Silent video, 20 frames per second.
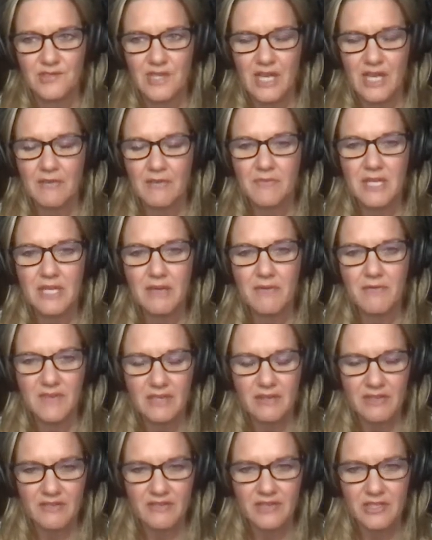I've become
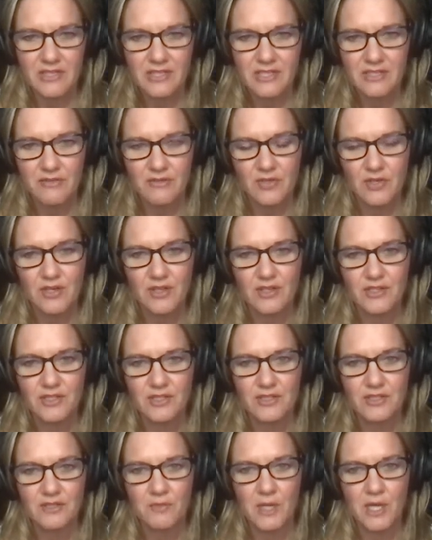very, very
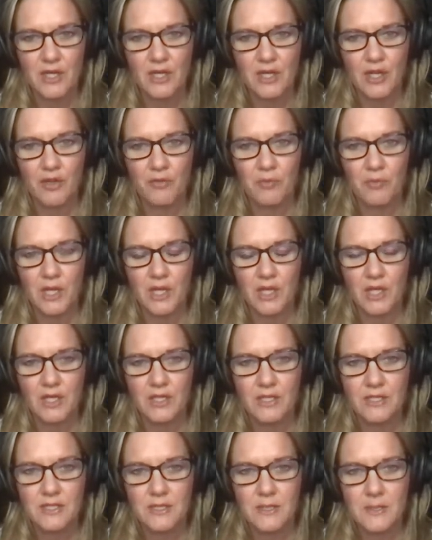self-conscious about it
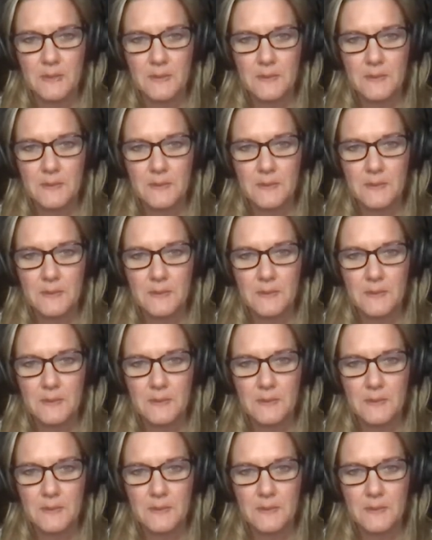because